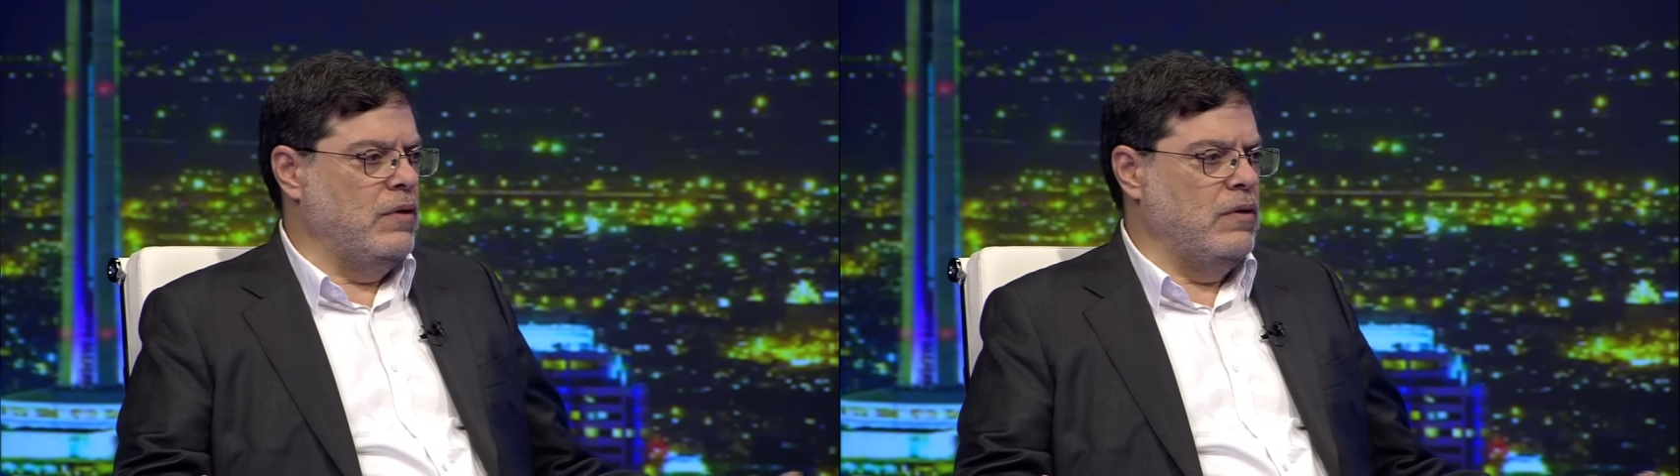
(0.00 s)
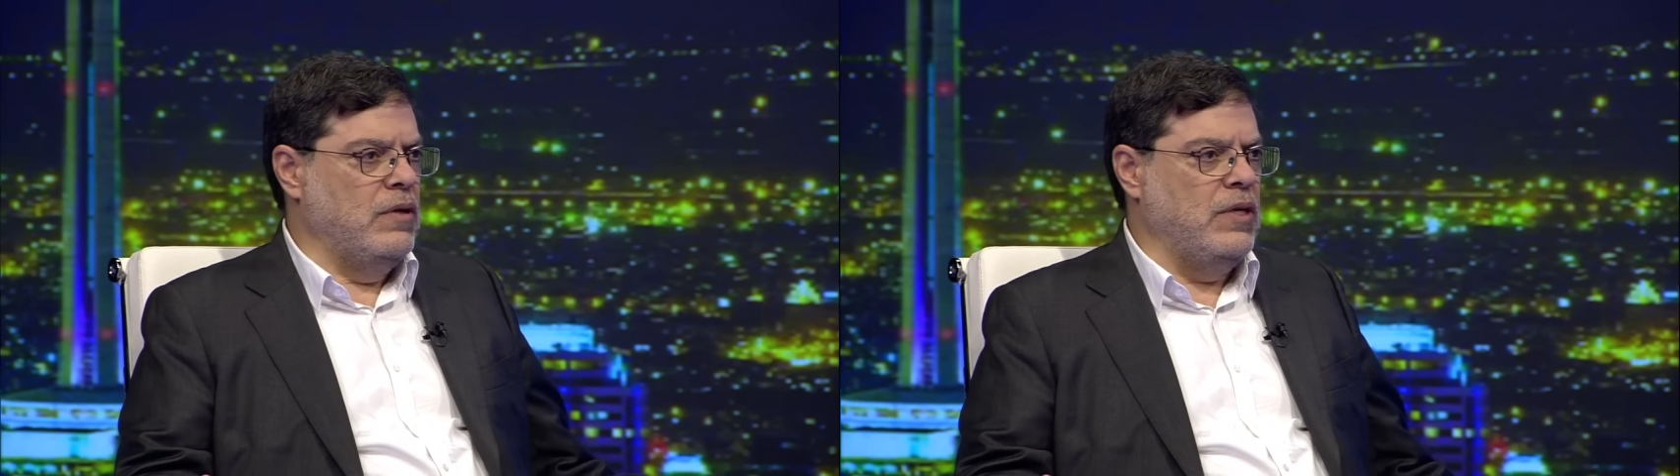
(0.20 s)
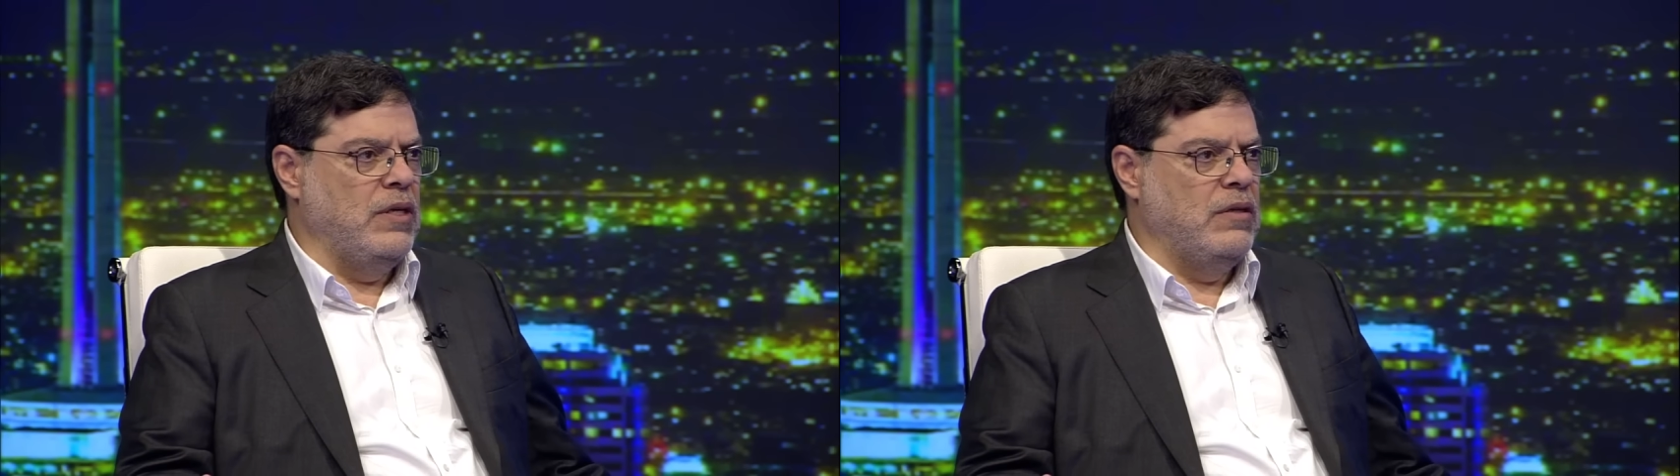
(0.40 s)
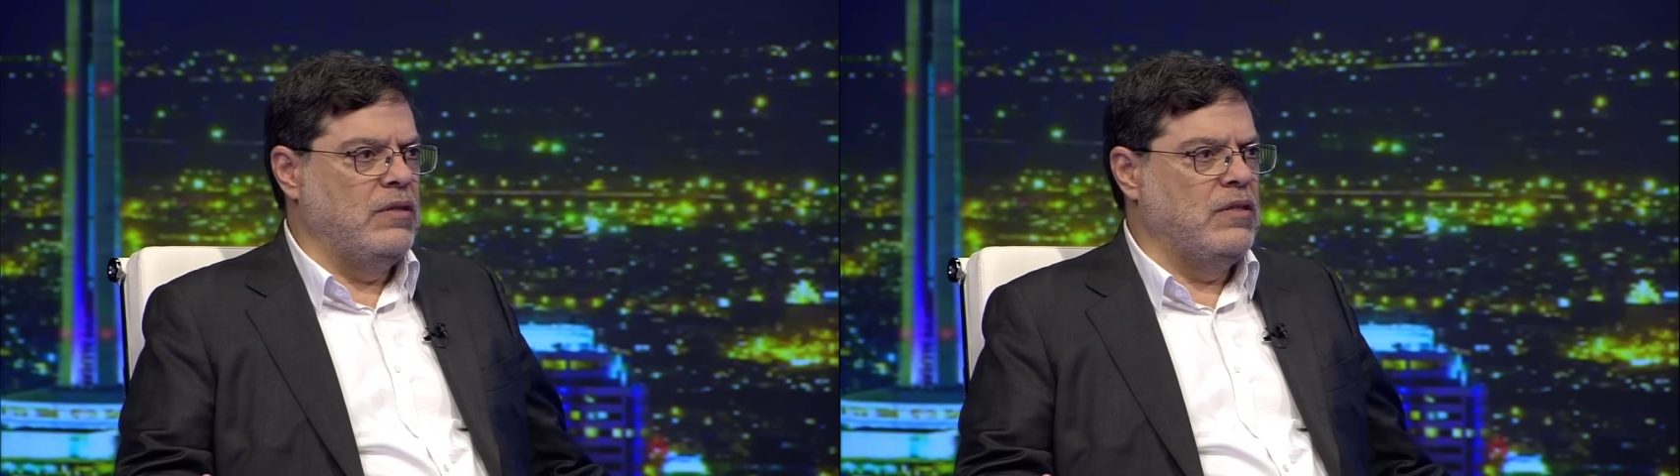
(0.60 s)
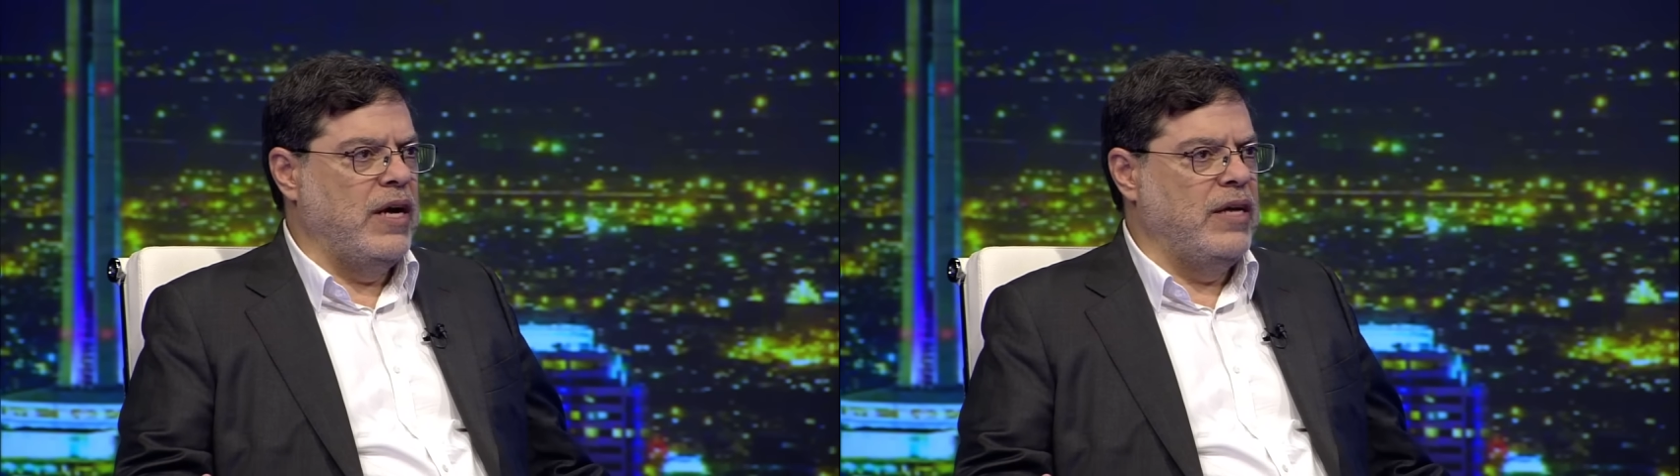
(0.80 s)
He
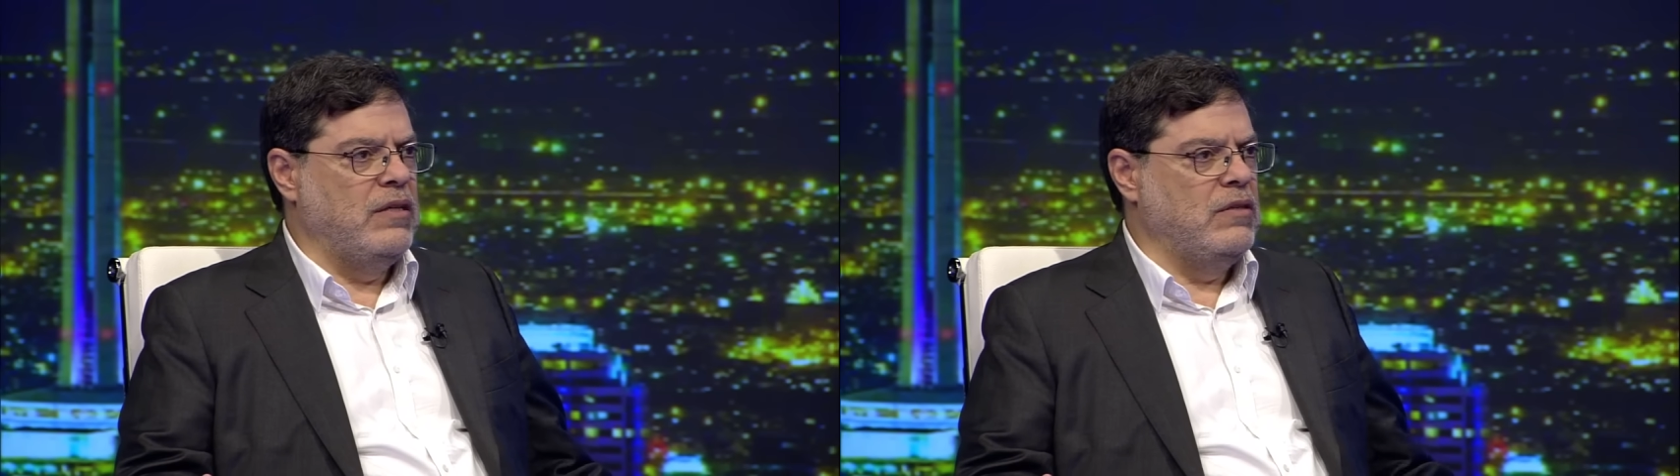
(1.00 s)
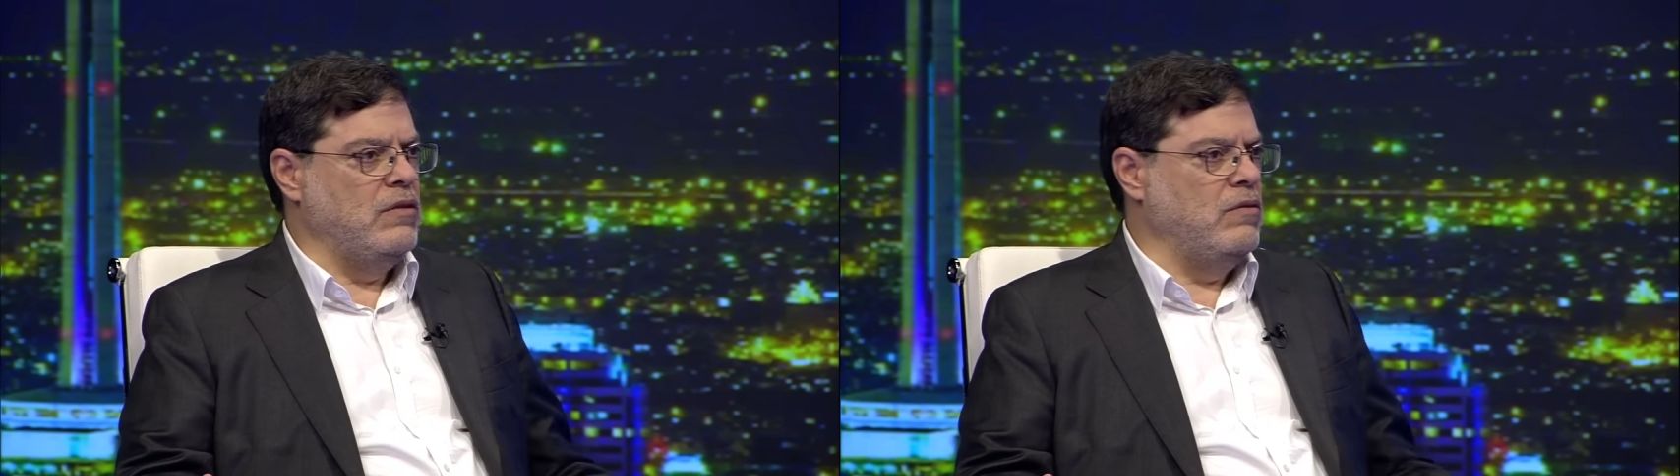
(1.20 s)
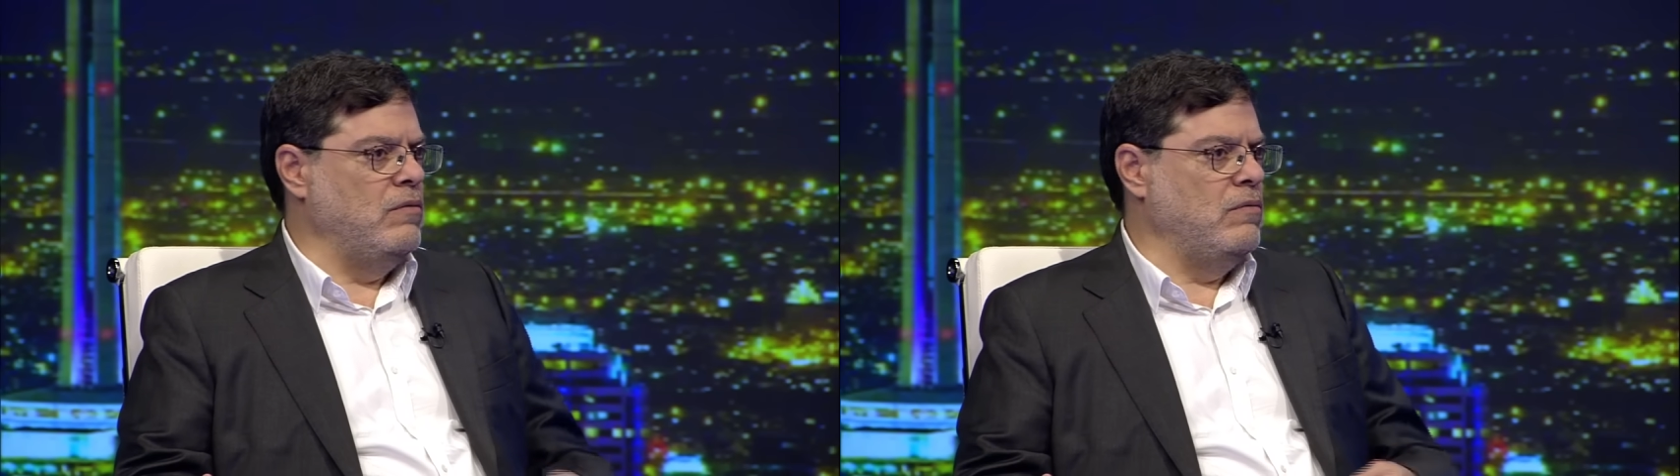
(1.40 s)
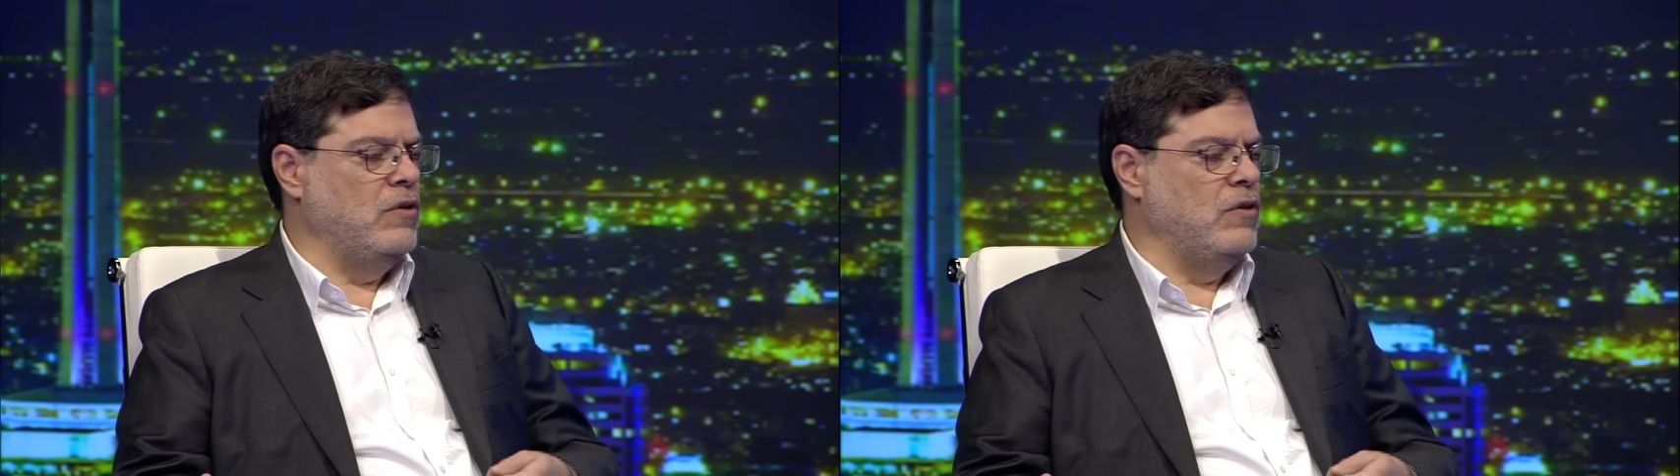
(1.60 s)
decided to